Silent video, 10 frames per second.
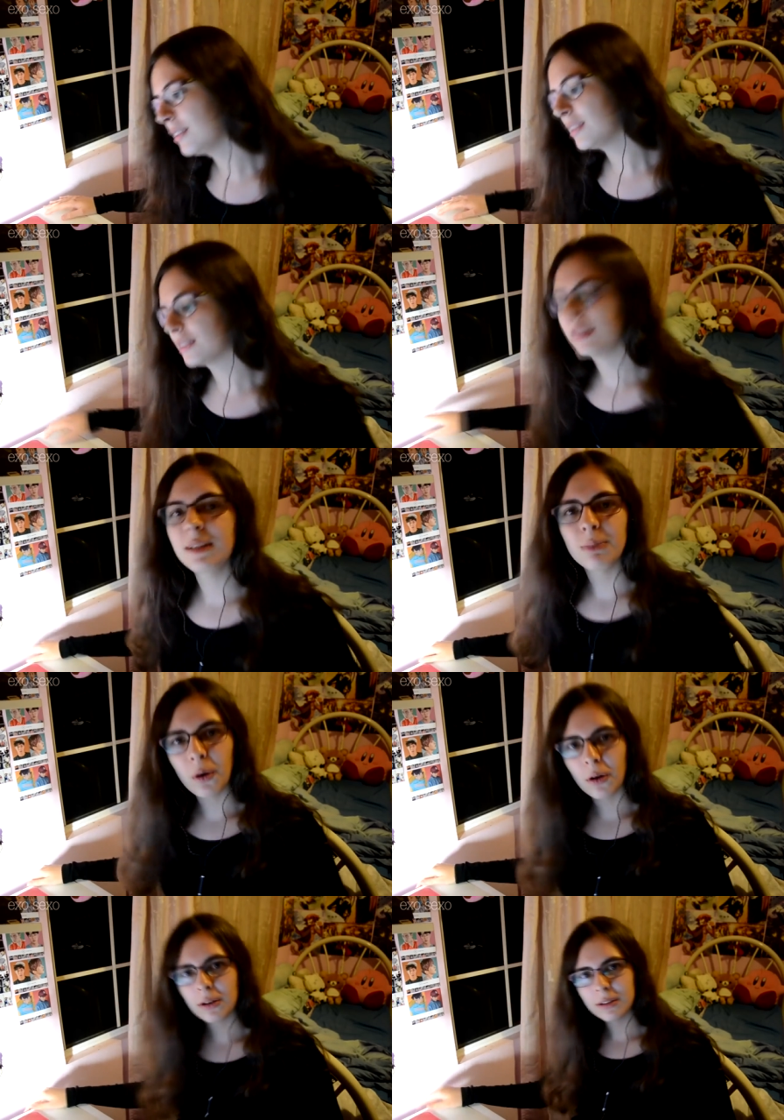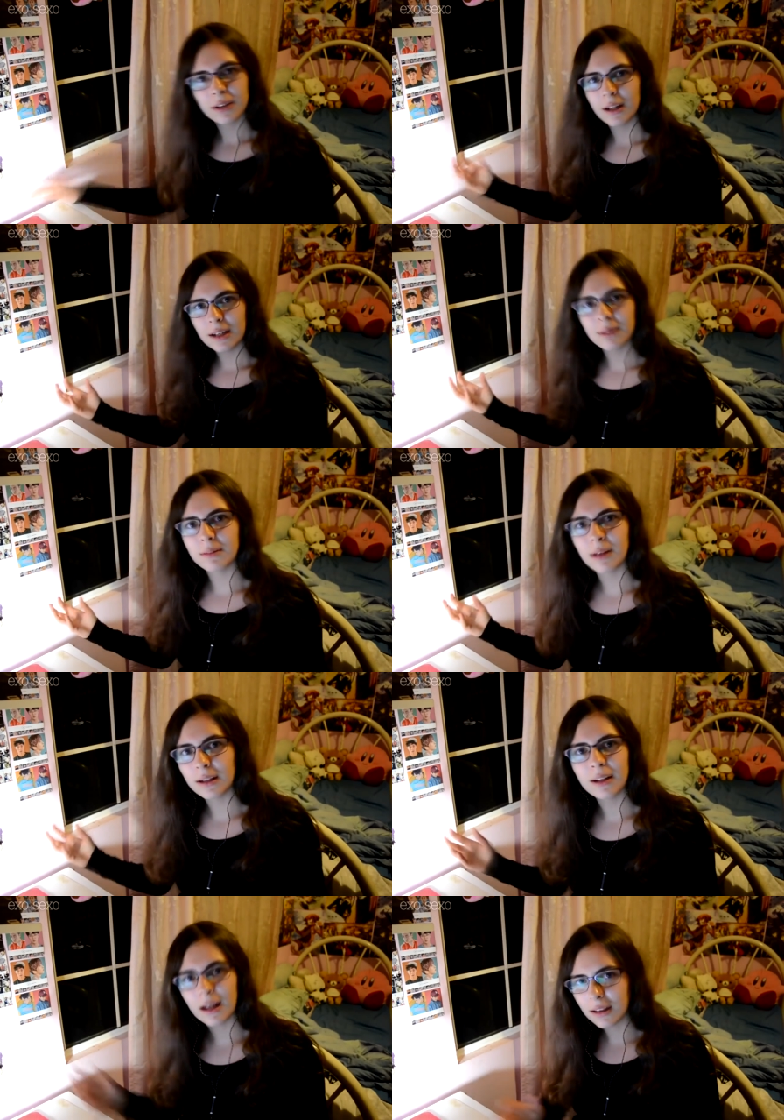I just need more. I need,
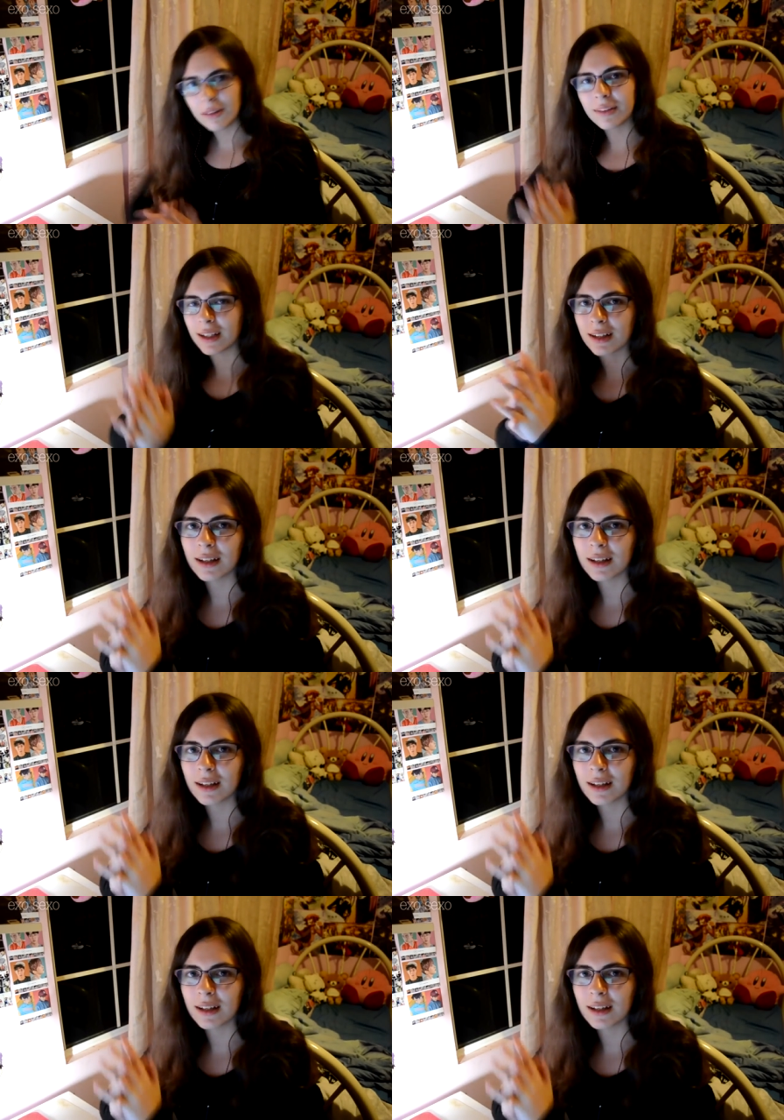I, I love that.